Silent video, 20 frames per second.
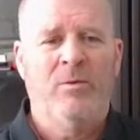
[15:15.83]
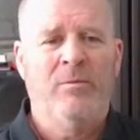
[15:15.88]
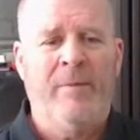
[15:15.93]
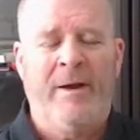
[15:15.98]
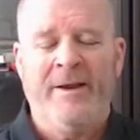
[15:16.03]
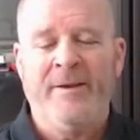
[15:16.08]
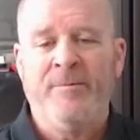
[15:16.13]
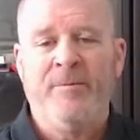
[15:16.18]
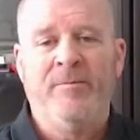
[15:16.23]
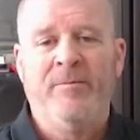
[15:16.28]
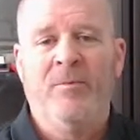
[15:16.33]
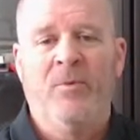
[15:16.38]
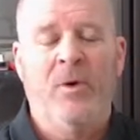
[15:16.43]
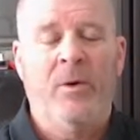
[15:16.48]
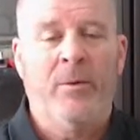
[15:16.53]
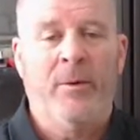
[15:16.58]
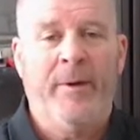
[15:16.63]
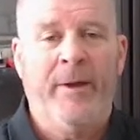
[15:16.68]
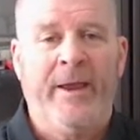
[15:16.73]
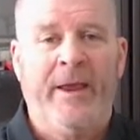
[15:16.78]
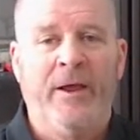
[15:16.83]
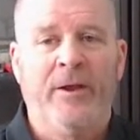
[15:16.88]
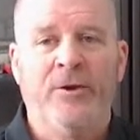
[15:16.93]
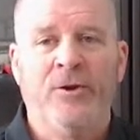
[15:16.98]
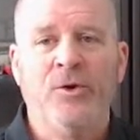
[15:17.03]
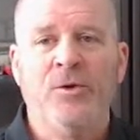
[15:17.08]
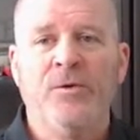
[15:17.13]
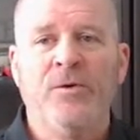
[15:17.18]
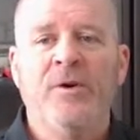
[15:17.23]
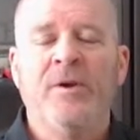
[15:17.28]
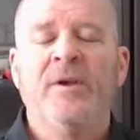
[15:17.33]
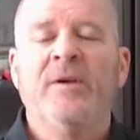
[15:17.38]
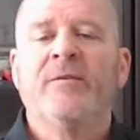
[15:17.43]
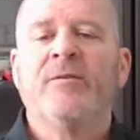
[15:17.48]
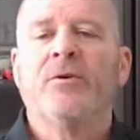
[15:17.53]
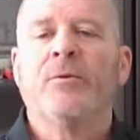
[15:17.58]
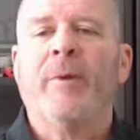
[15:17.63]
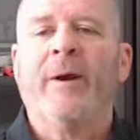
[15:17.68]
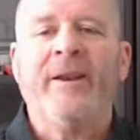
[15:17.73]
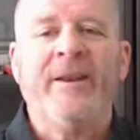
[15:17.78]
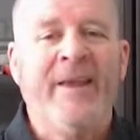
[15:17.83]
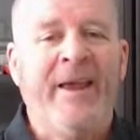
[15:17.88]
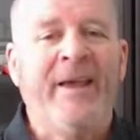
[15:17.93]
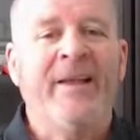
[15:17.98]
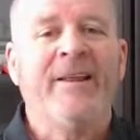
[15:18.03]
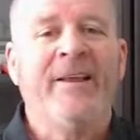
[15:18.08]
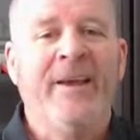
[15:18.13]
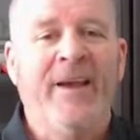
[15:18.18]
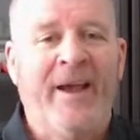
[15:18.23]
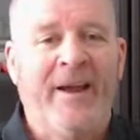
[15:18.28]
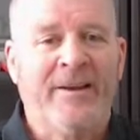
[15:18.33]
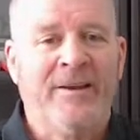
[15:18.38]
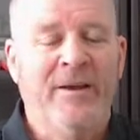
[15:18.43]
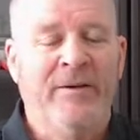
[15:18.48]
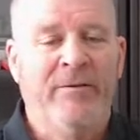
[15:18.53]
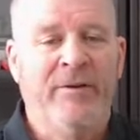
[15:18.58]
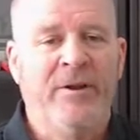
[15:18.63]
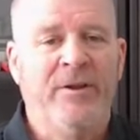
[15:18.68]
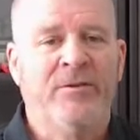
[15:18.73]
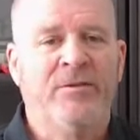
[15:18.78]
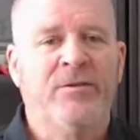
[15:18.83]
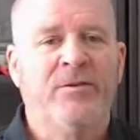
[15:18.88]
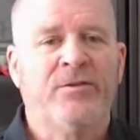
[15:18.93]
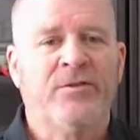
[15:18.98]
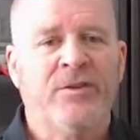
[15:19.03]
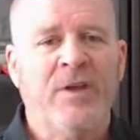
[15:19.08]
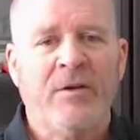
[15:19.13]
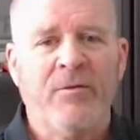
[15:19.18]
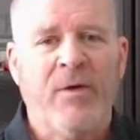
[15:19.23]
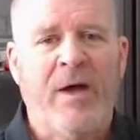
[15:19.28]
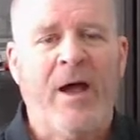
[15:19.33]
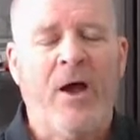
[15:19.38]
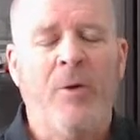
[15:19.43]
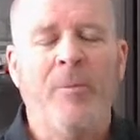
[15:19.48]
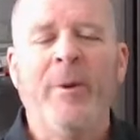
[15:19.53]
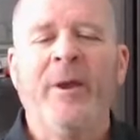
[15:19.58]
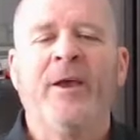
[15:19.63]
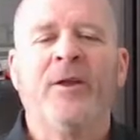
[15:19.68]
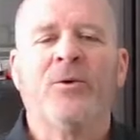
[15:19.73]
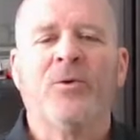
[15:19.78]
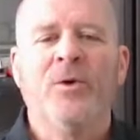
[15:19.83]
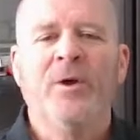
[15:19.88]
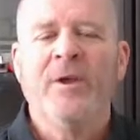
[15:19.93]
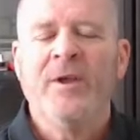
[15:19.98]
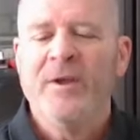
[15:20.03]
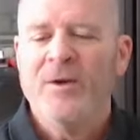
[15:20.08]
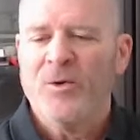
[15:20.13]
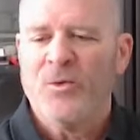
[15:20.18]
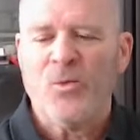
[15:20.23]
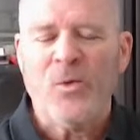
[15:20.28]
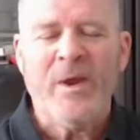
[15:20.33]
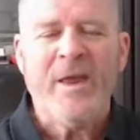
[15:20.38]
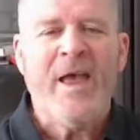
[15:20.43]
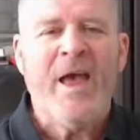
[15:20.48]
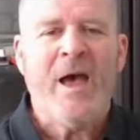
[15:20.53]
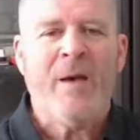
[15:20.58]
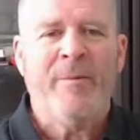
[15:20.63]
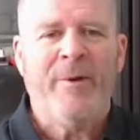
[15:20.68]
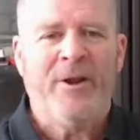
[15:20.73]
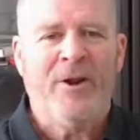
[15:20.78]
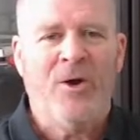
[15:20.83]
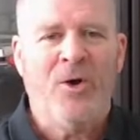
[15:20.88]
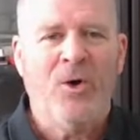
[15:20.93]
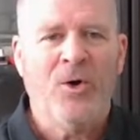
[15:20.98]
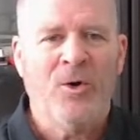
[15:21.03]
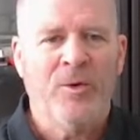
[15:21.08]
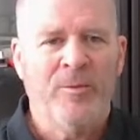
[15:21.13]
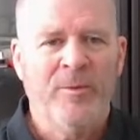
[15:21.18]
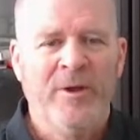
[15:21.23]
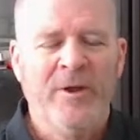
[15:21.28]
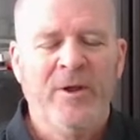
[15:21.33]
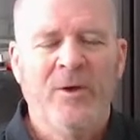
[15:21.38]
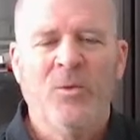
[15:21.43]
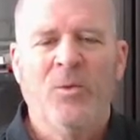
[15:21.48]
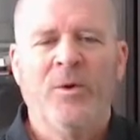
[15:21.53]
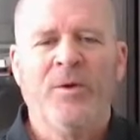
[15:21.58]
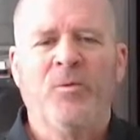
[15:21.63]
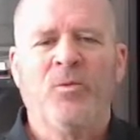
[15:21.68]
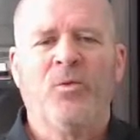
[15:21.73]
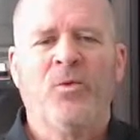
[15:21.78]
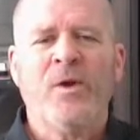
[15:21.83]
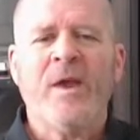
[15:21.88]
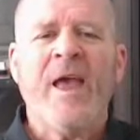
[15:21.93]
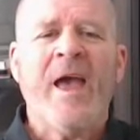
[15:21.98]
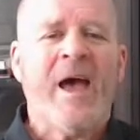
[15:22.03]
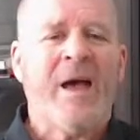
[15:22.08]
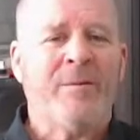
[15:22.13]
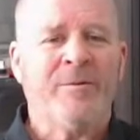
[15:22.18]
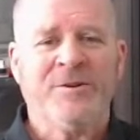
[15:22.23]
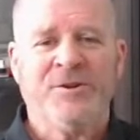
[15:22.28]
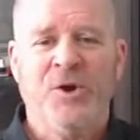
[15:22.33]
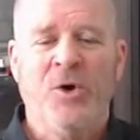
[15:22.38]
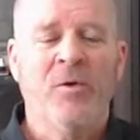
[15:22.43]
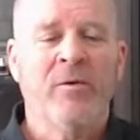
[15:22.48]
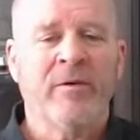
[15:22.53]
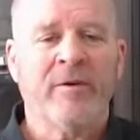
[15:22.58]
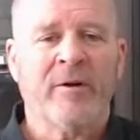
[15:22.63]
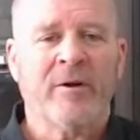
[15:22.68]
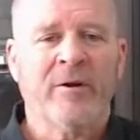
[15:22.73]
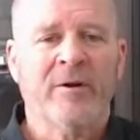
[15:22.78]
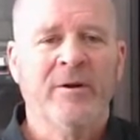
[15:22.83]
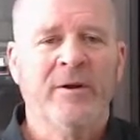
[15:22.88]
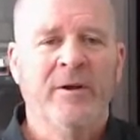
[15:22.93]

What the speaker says: what am I going to do for my daily activities, stuff, how am I going to rehab at home? when rehab is over.